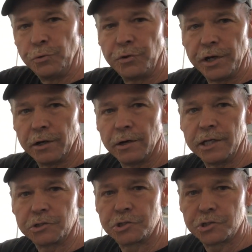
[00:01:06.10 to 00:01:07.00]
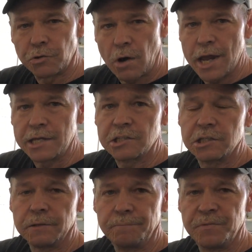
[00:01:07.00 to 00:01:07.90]
there, it
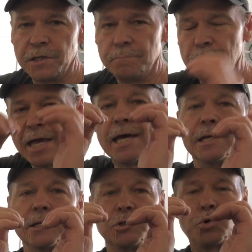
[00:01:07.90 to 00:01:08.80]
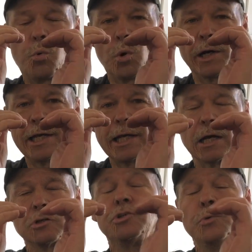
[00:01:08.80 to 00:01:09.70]
strikes the bend 20
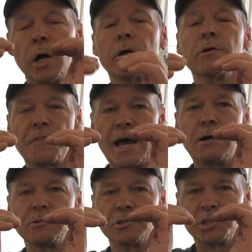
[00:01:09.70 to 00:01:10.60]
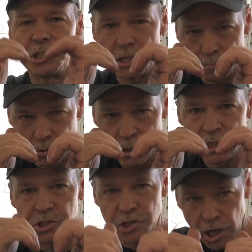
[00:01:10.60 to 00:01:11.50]
or 200 thousandths deeper
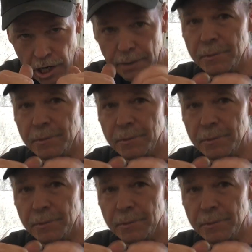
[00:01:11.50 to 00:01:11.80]
each time.